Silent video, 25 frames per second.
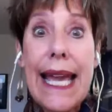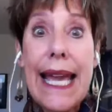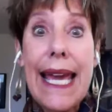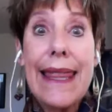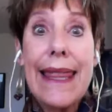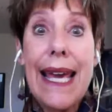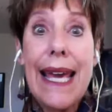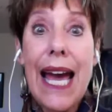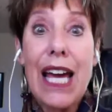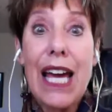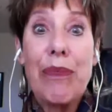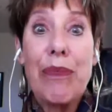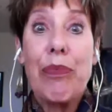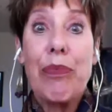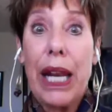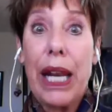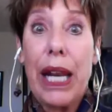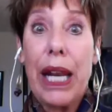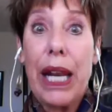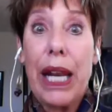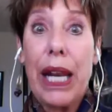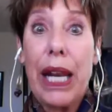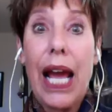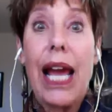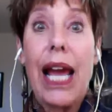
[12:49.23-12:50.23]
that, but
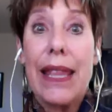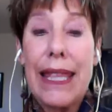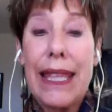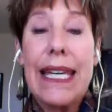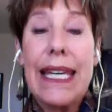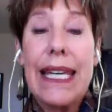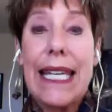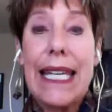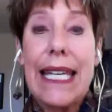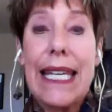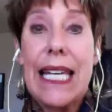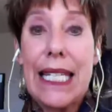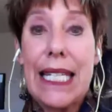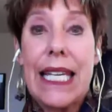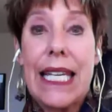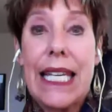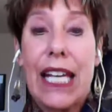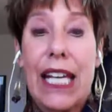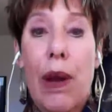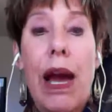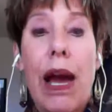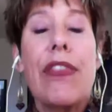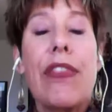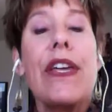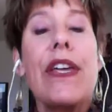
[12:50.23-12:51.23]
I think he needs to
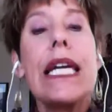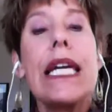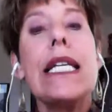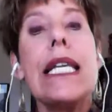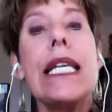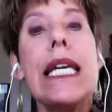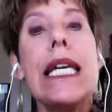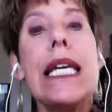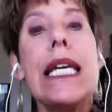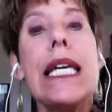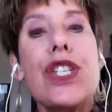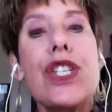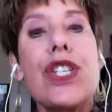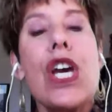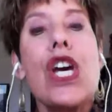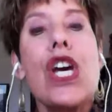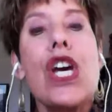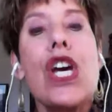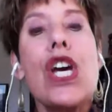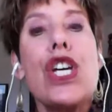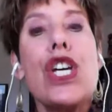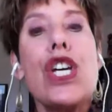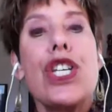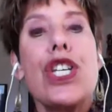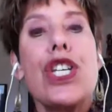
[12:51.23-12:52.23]
get a grip. I think he
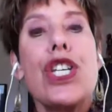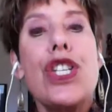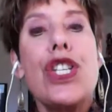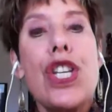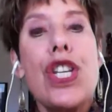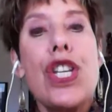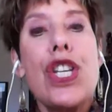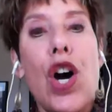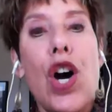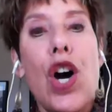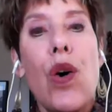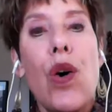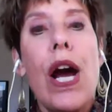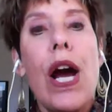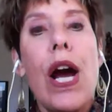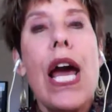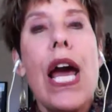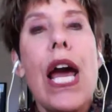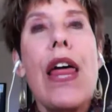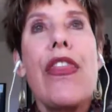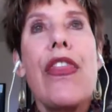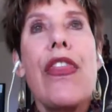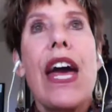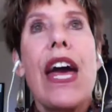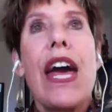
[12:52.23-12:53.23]
needs to know
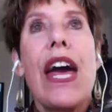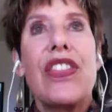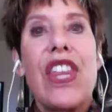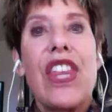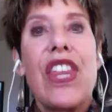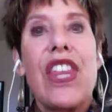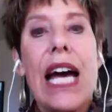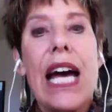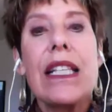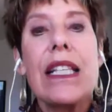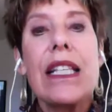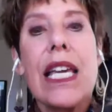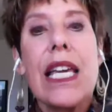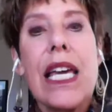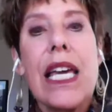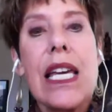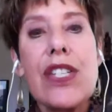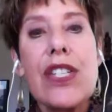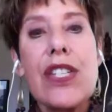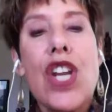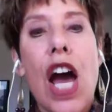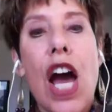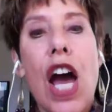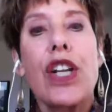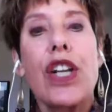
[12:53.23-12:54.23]
that that's
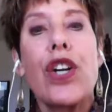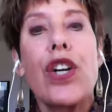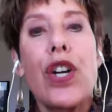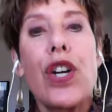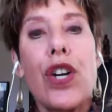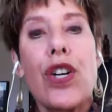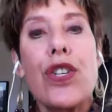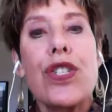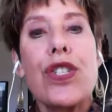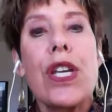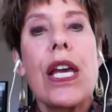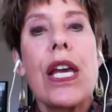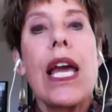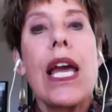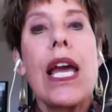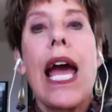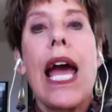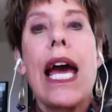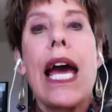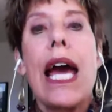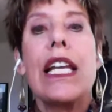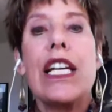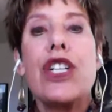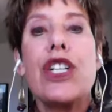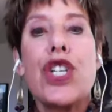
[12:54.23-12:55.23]
his, not hers,
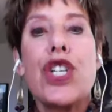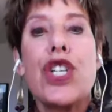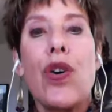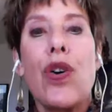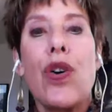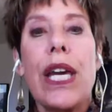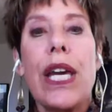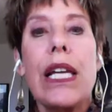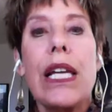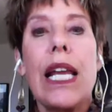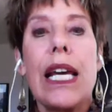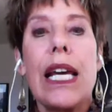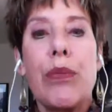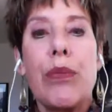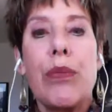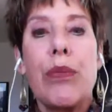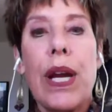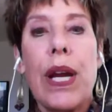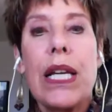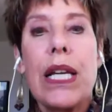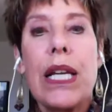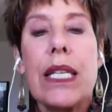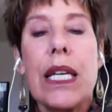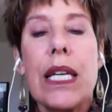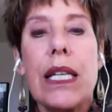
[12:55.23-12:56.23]
and enjoy it and
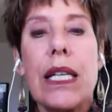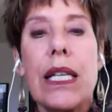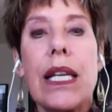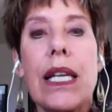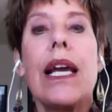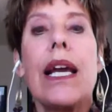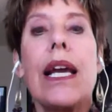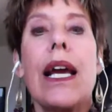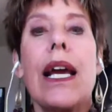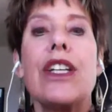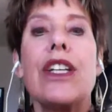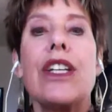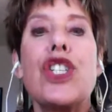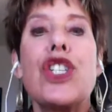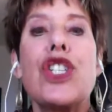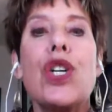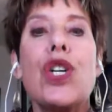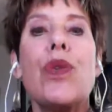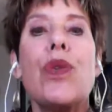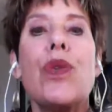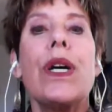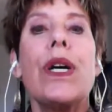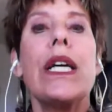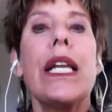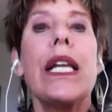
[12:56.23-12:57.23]
embrace it
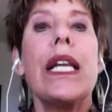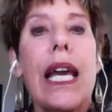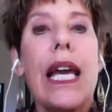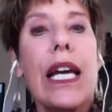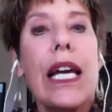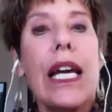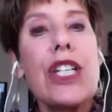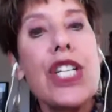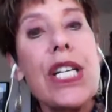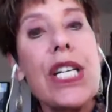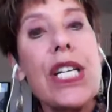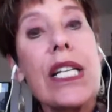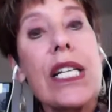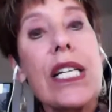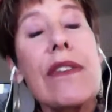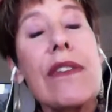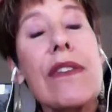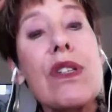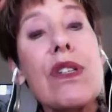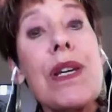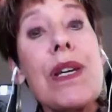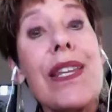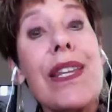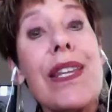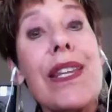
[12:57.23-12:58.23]
and do it, and she doesn't
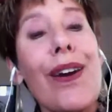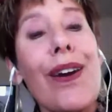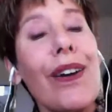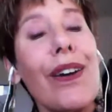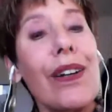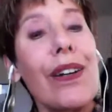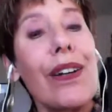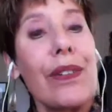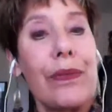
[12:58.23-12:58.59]
have to be there.